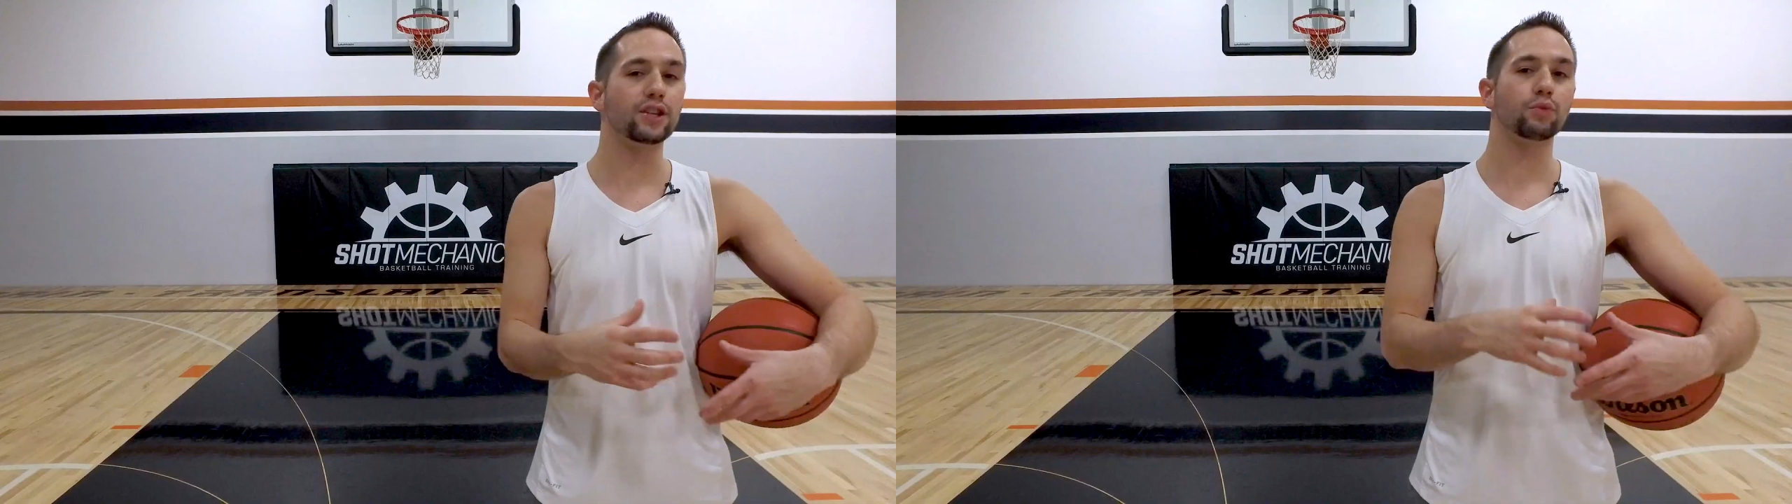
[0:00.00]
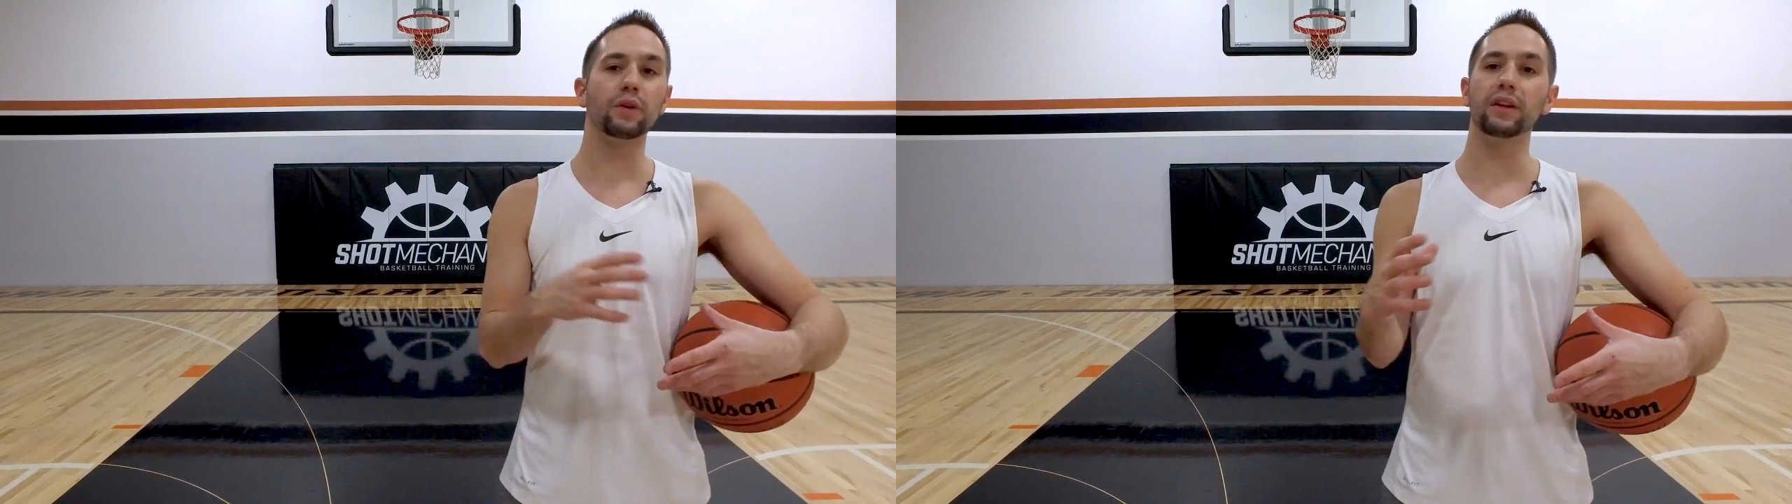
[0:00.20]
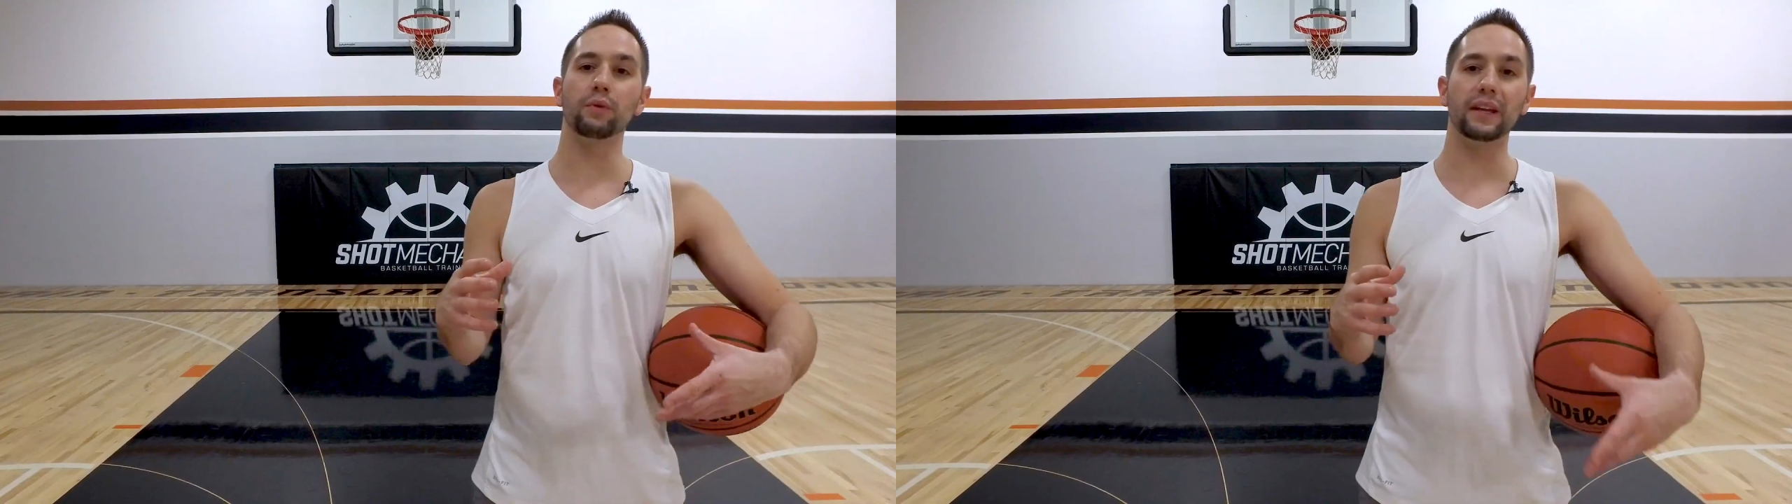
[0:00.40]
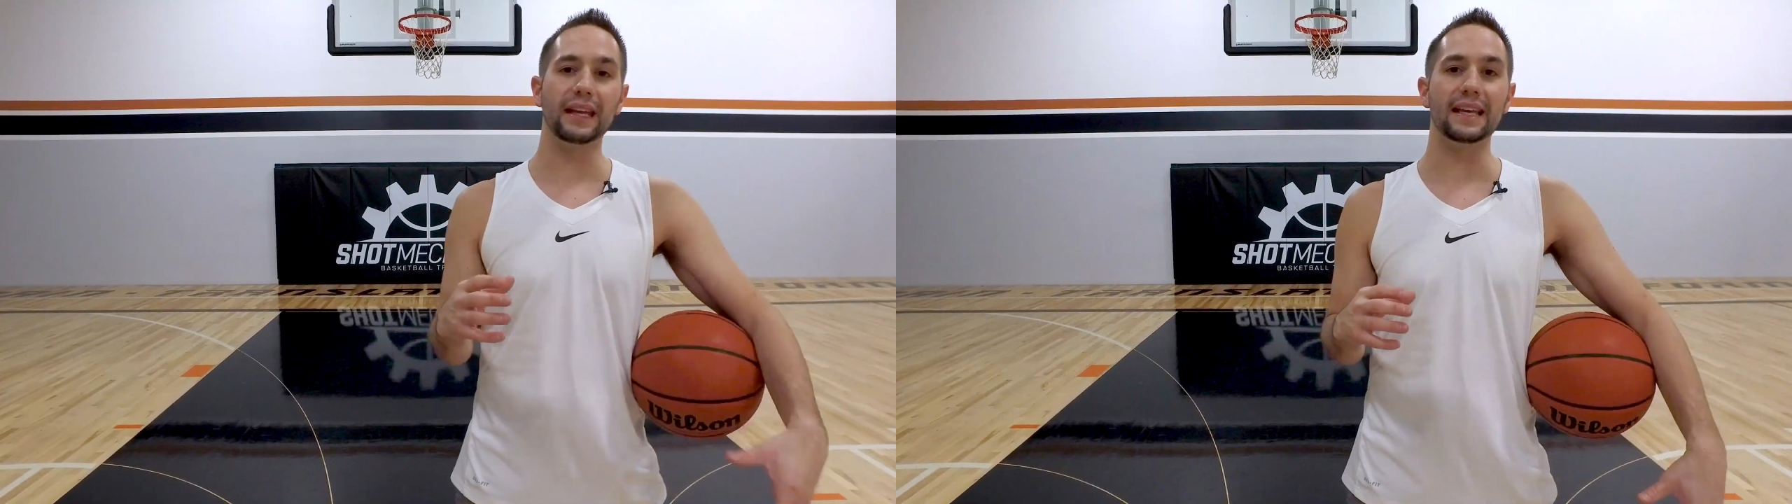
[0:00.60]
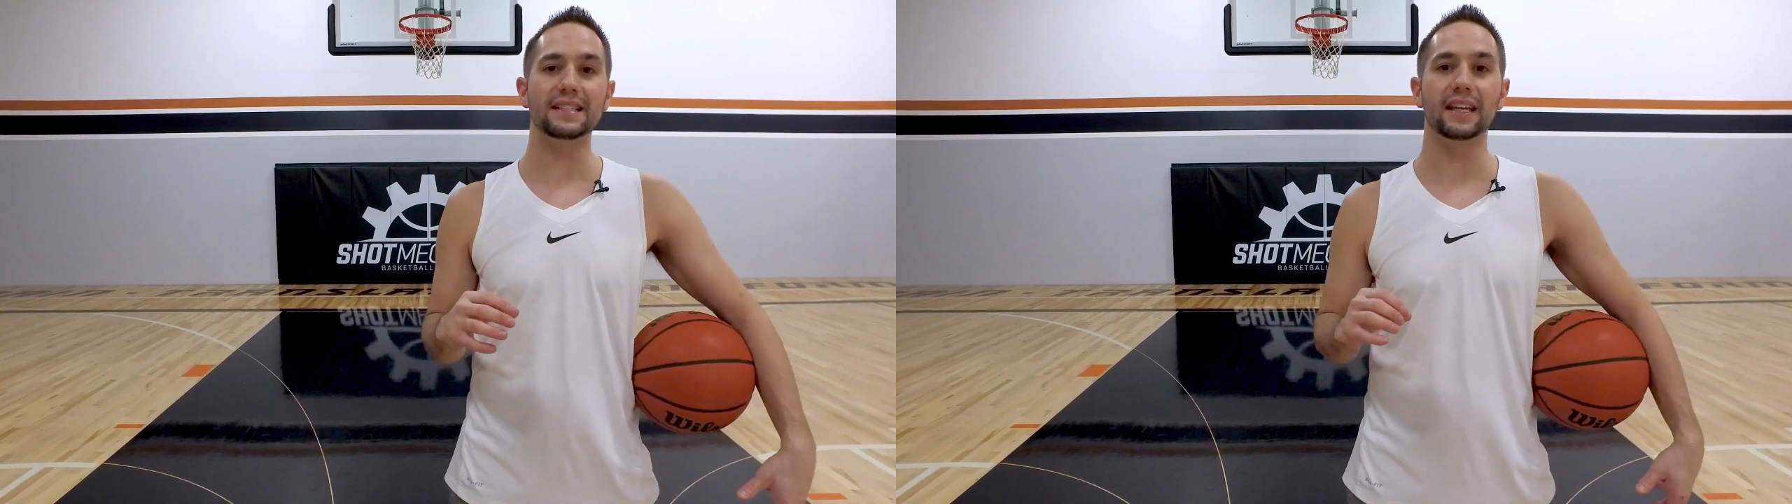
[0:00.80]
and it's really, really
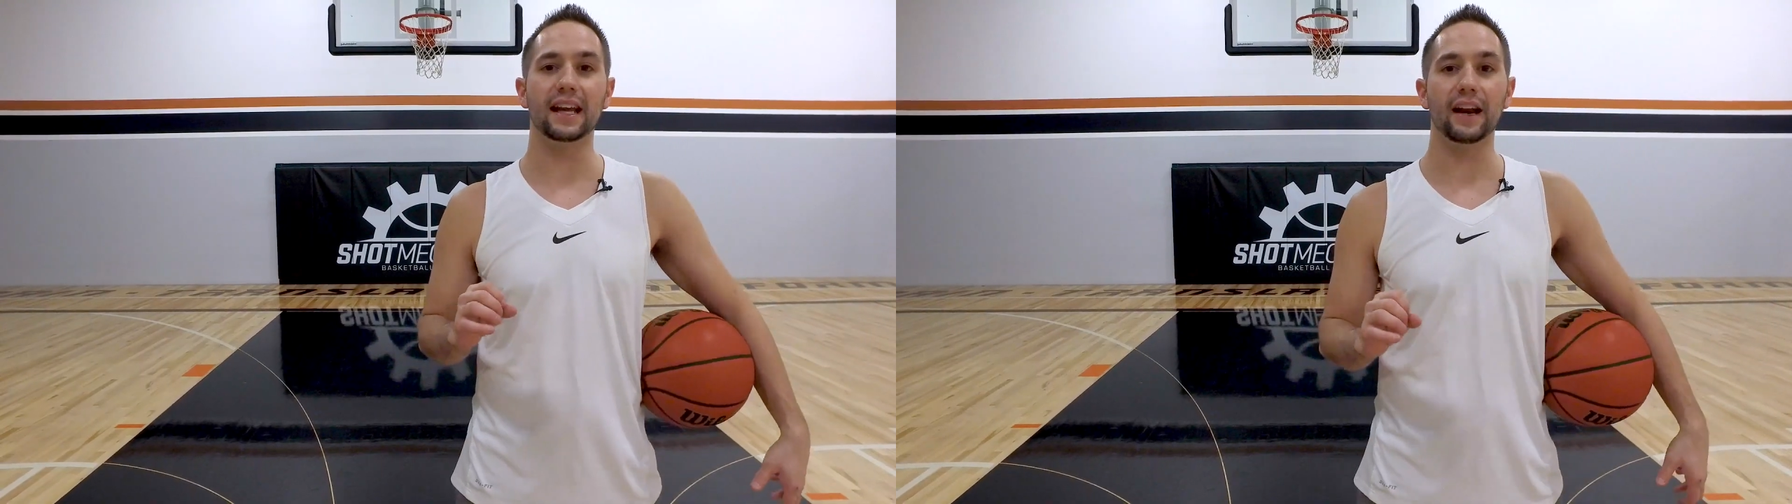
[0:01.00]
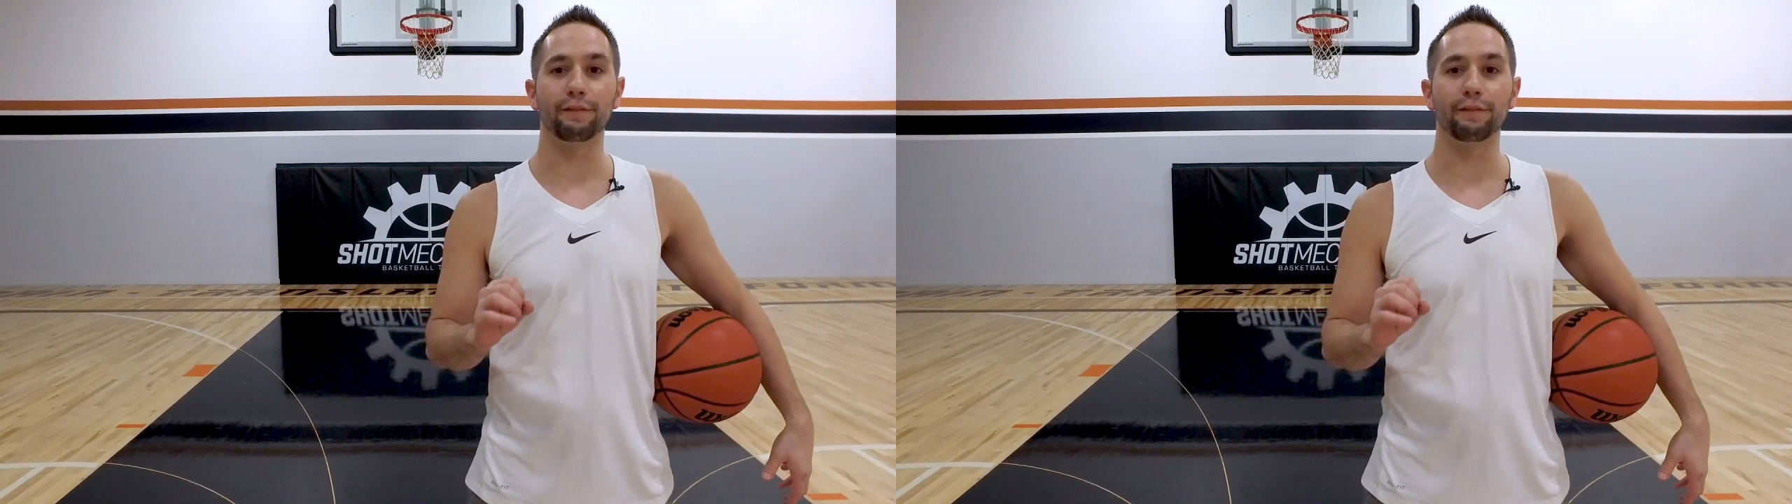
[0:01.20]
easy to kind